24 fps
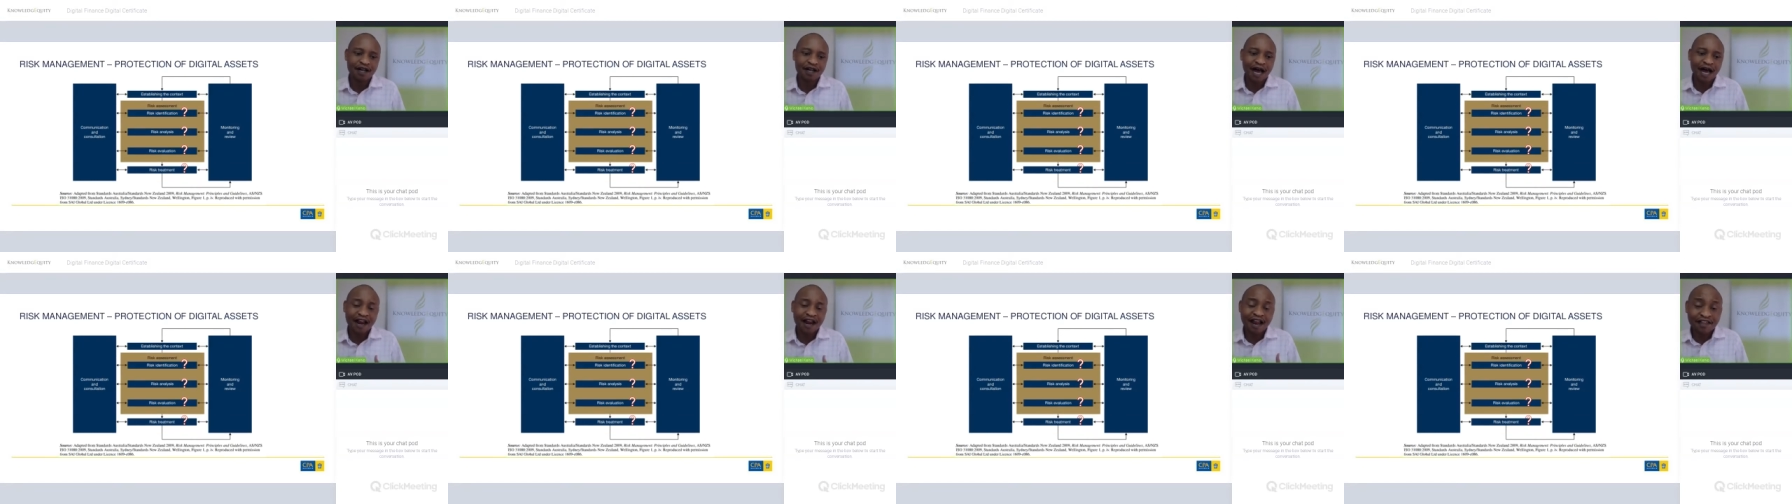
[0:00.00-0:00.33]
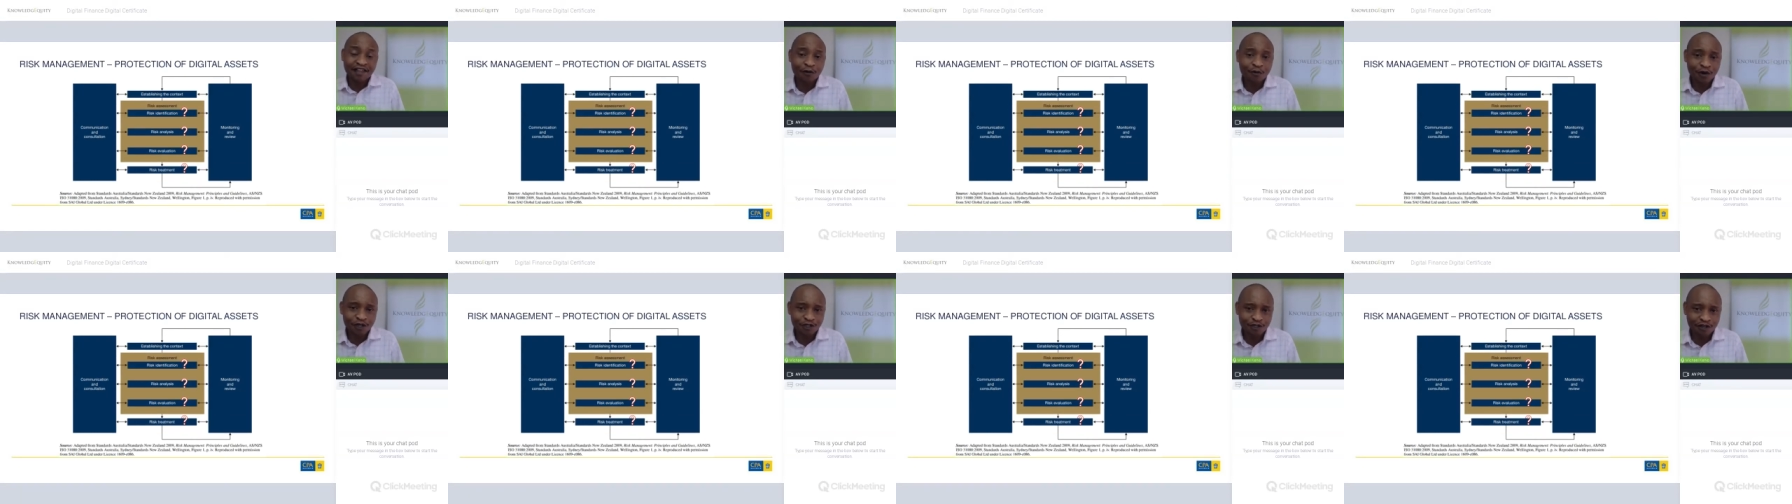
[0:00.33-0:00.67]

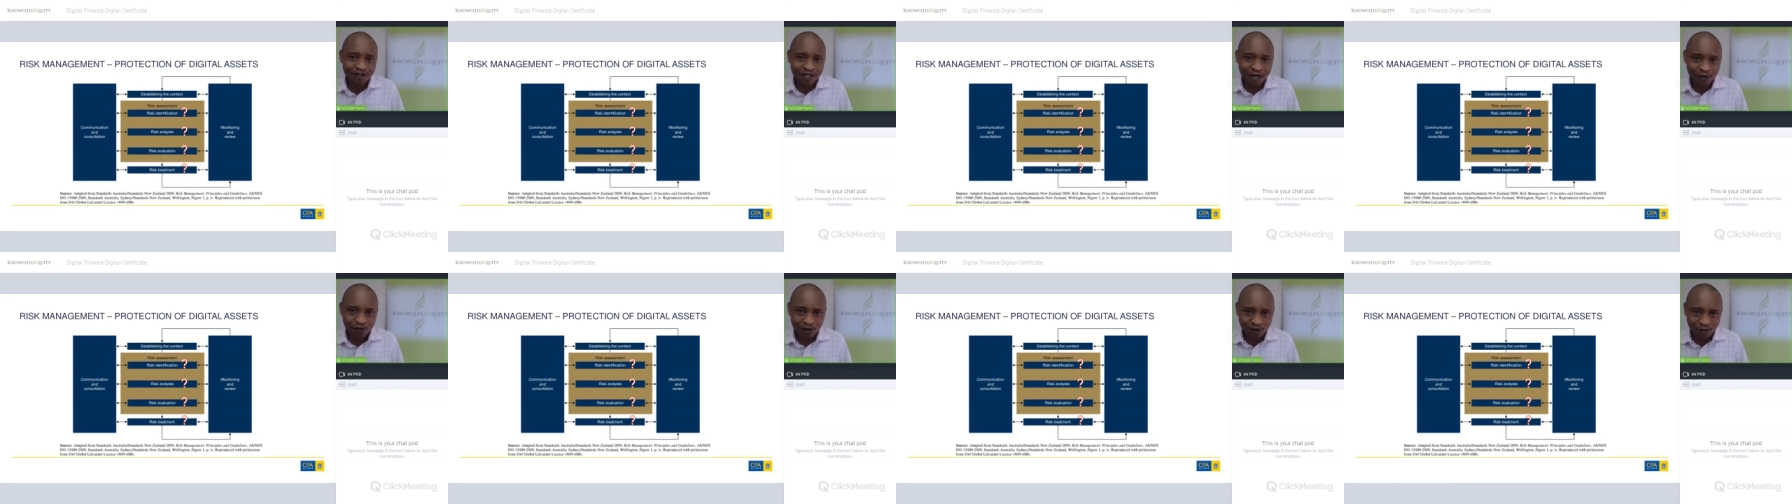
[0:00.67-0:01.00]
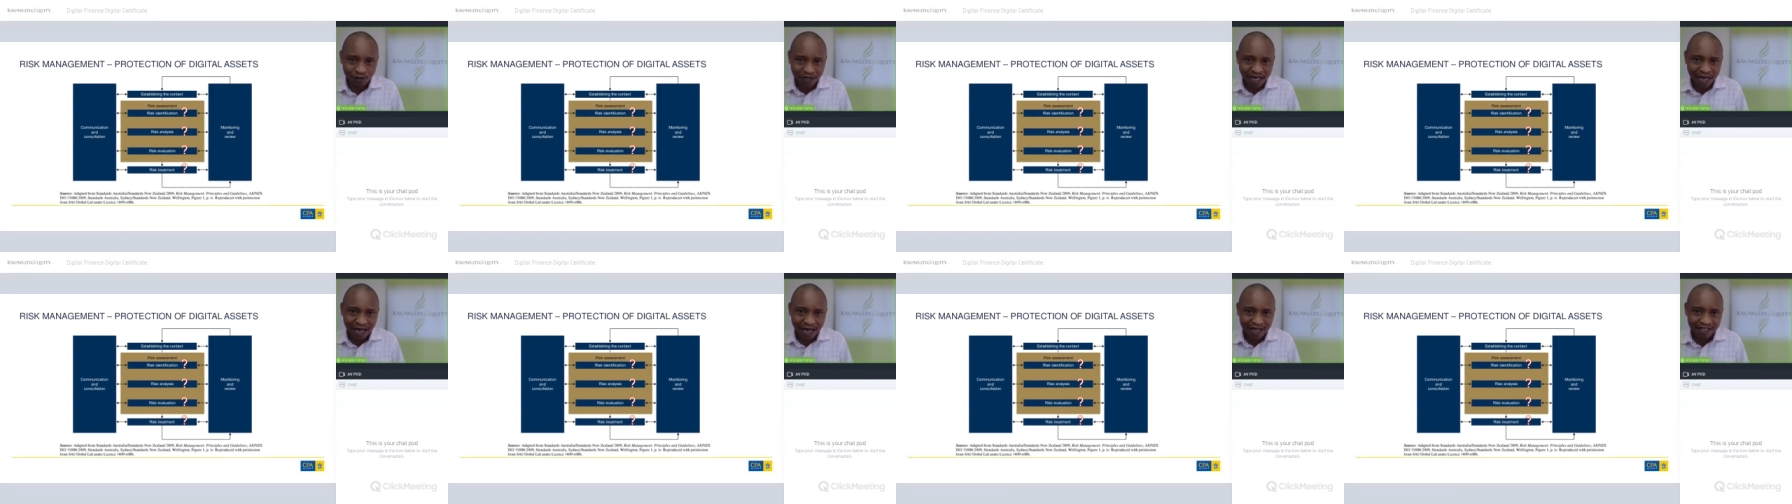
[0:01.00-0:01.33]
Another question that will
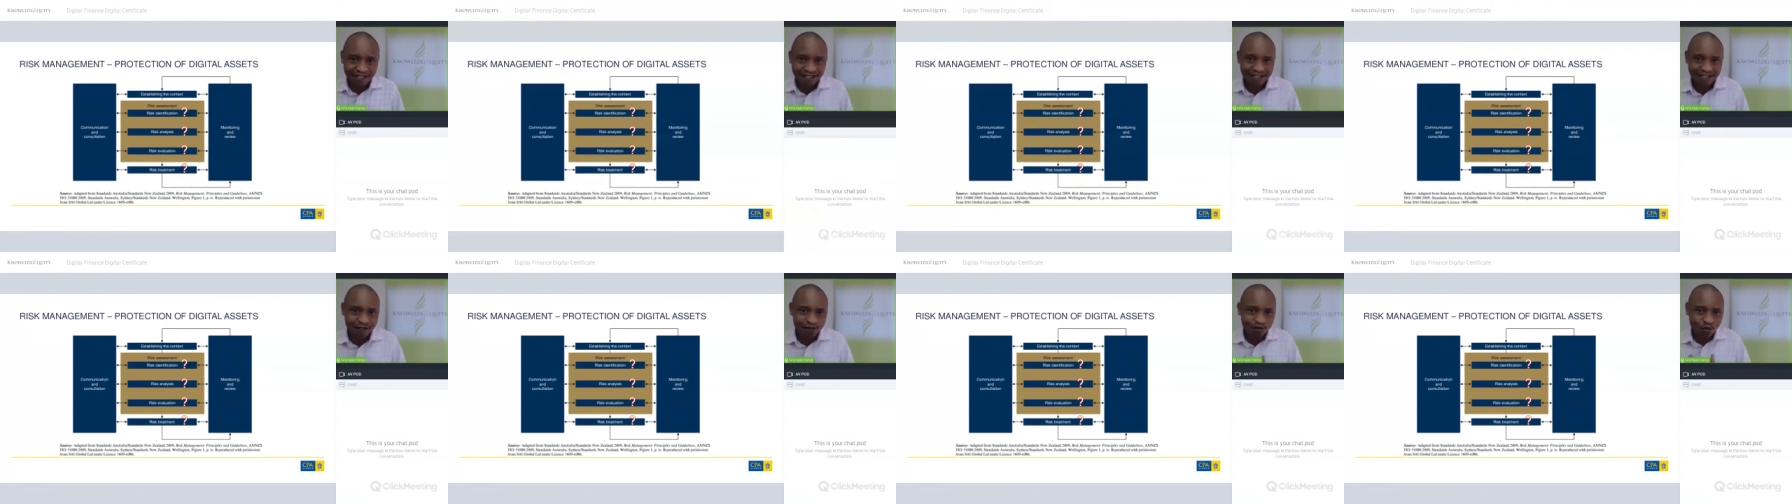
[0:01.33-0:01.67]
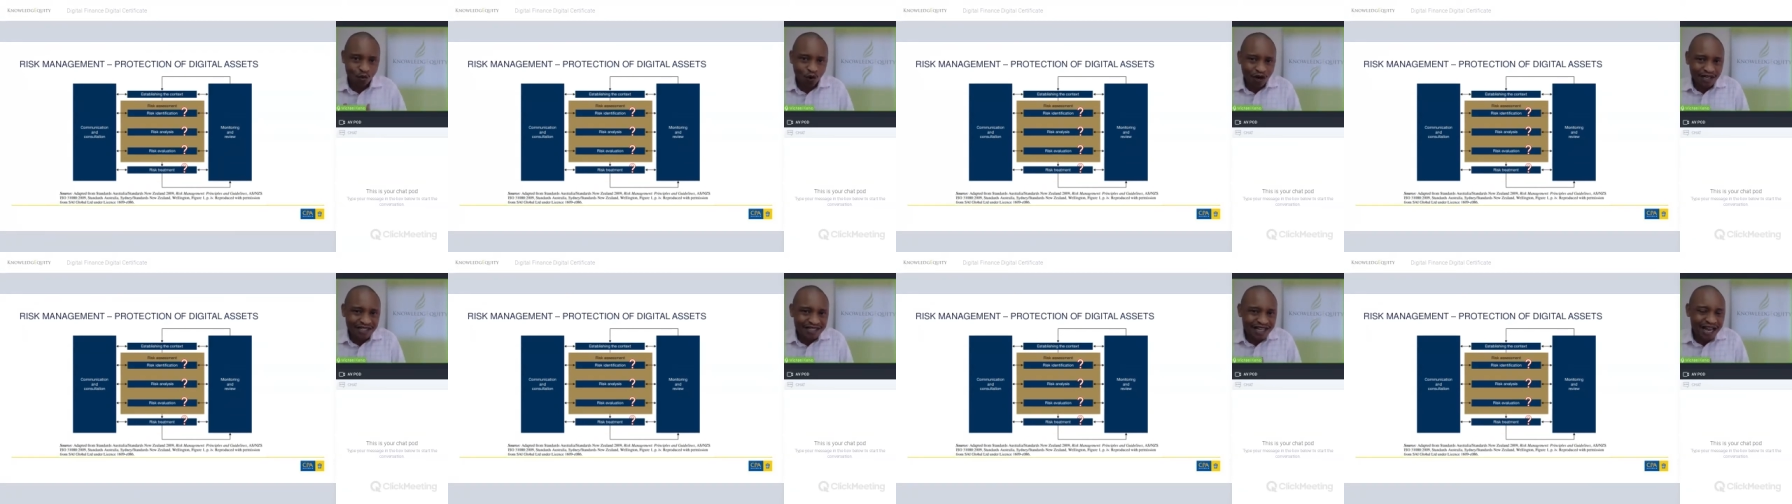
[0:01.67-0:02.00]
be asked is,
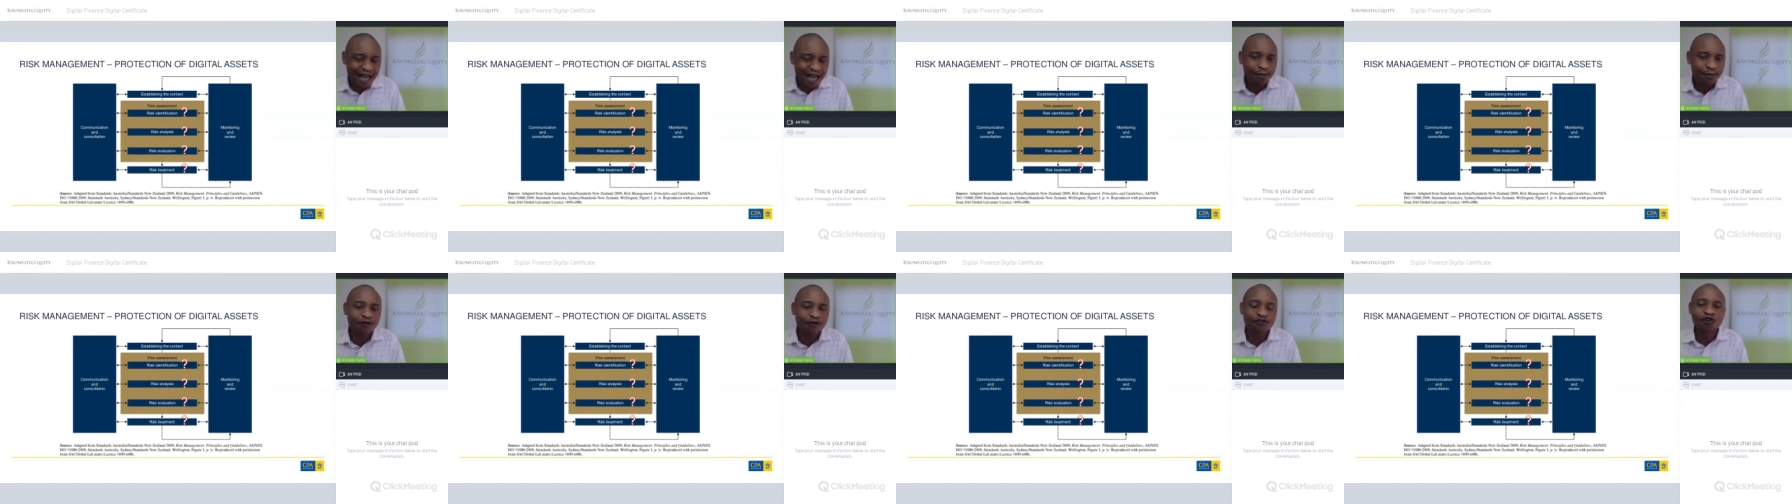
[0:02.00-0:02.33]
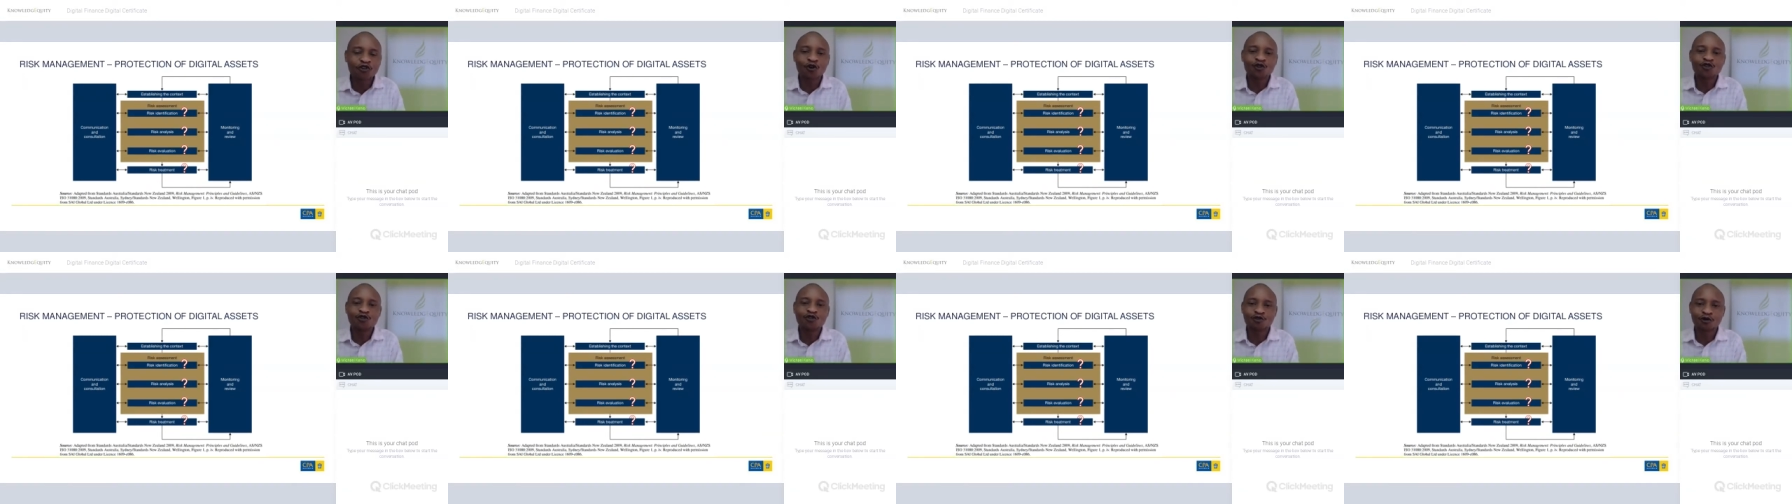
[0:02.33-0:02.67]
what type of
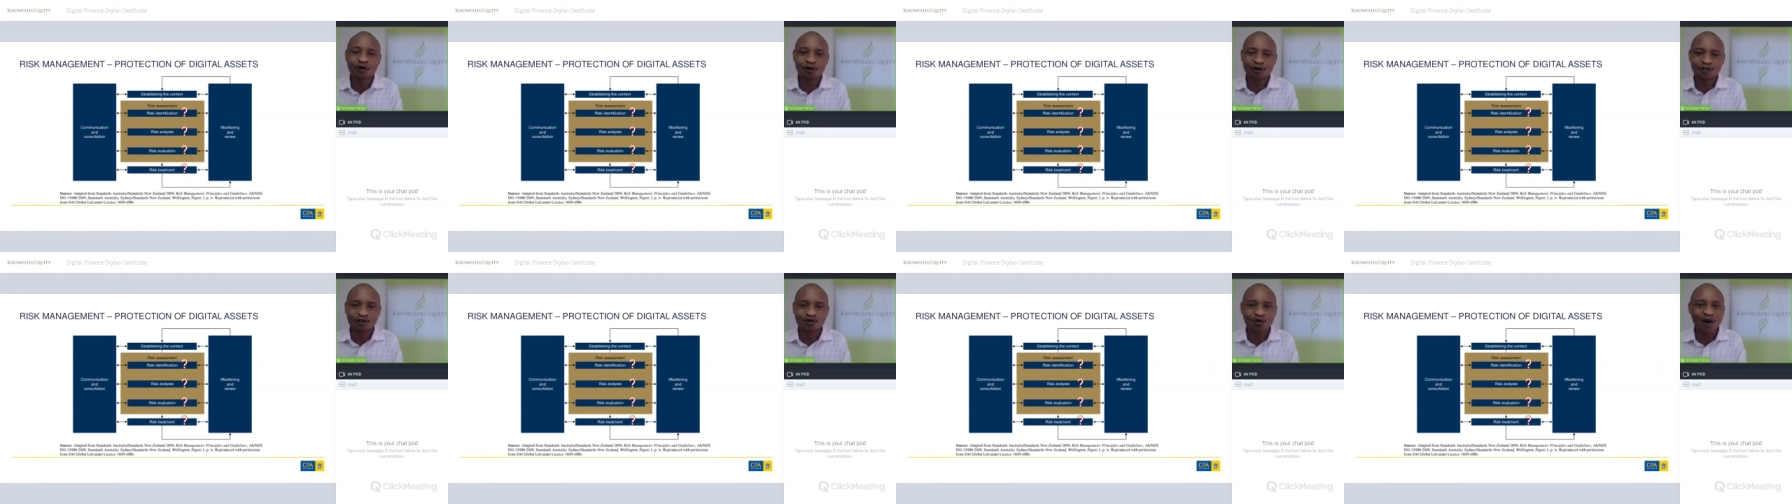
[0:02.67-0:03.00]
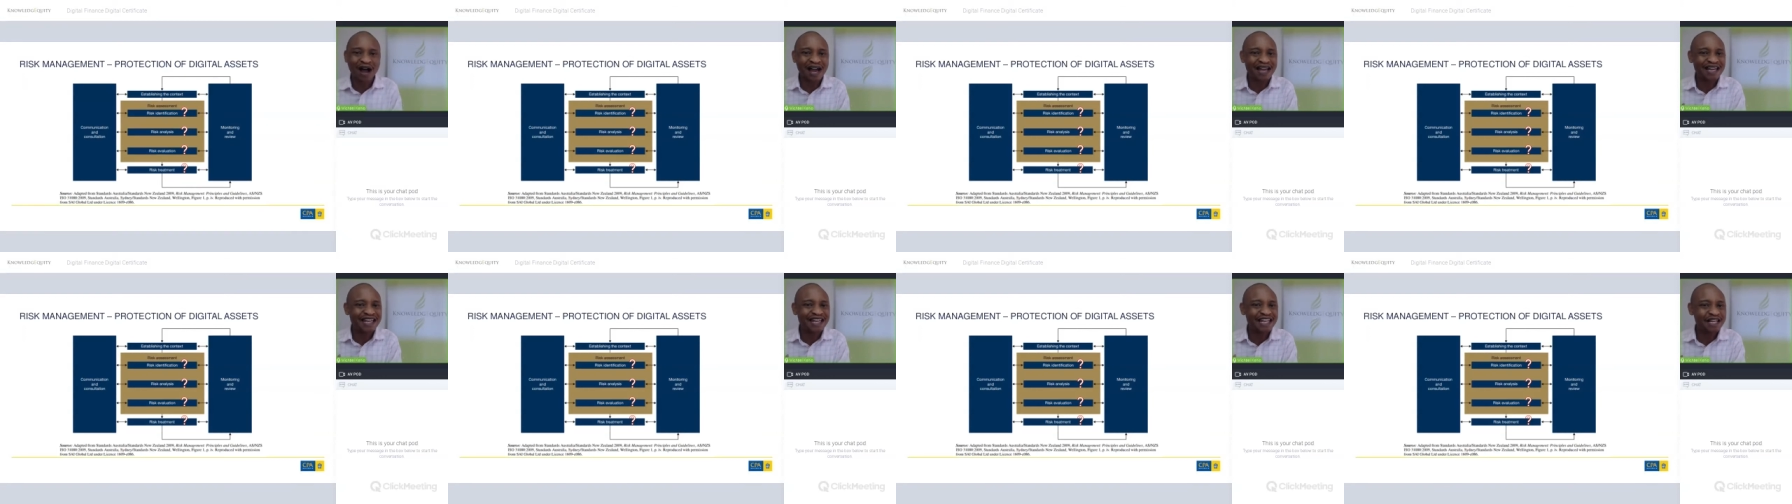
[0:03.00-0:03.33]
controls were